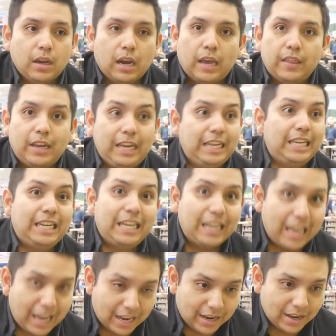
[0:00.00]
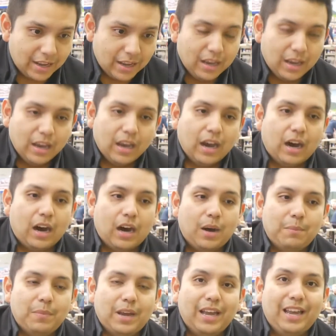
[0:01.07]
And then he did it again,
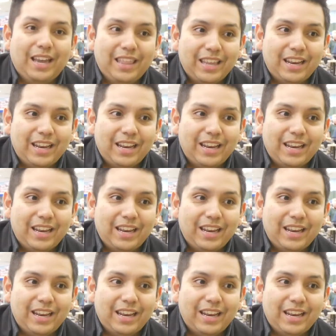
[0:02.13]
and